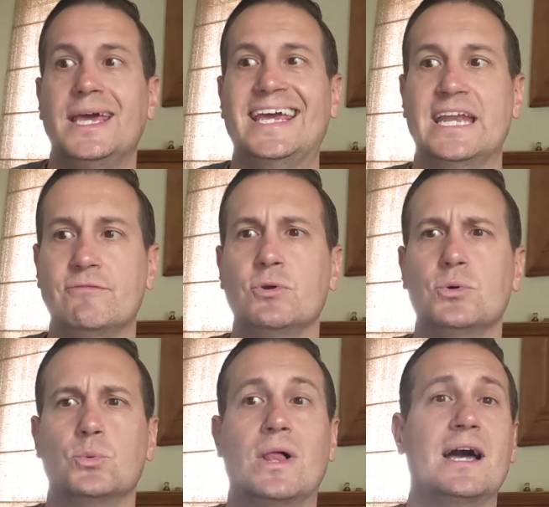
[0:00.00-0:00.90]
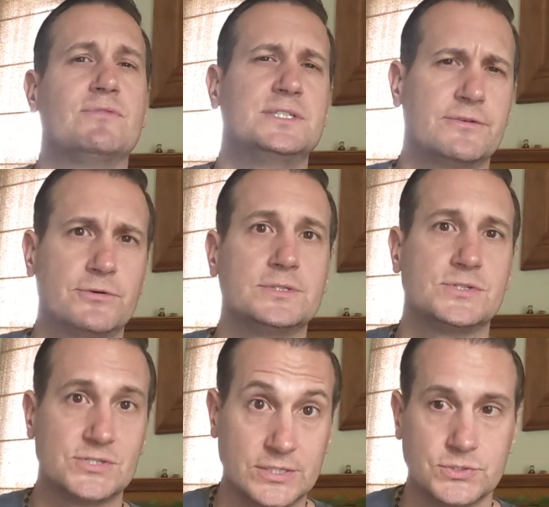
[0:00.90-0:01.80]
and everyone will have a different
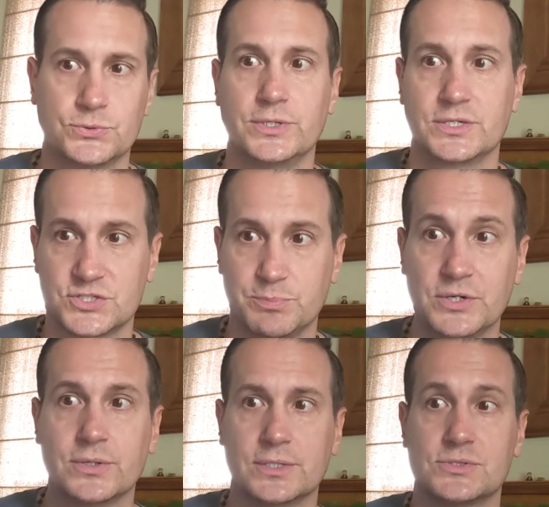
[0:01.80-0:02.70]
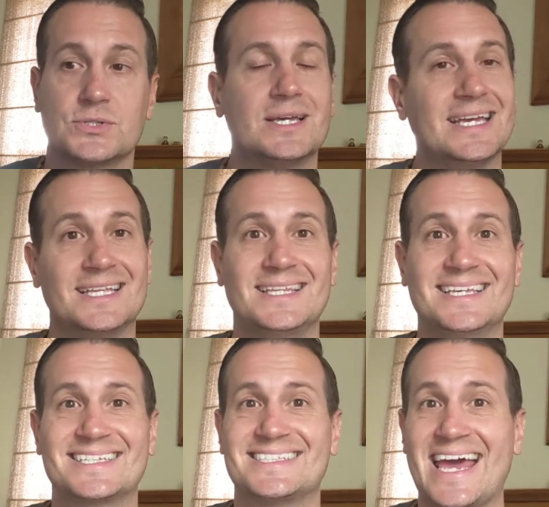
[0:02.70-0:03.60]
sensory experience in the
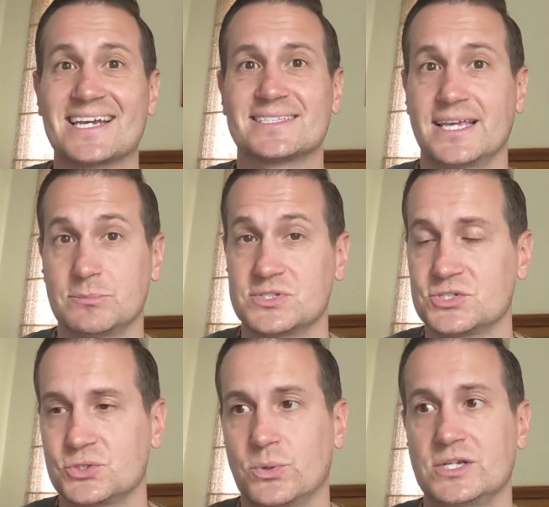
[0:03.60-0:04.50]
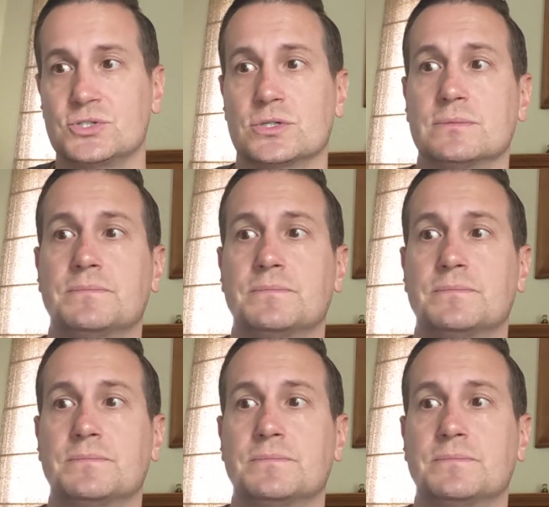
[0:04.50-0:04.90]
exact same situation.